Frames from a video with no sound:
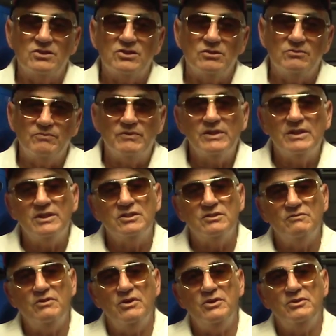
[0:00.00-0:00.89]
So
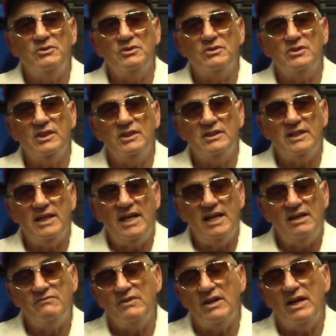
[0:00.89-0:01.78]
it's a very good thing to
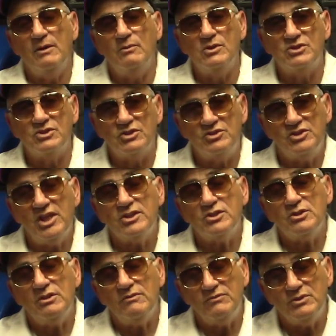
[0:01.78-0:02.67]
have. I would
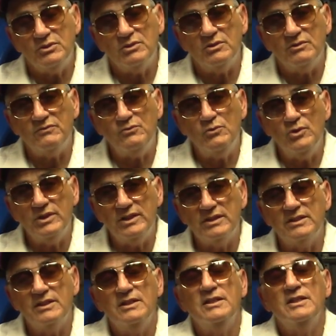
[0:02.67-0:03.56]
suggest it if you could afford
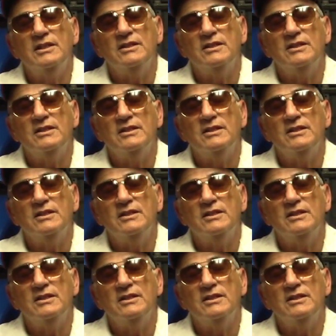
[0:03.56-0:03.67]
it.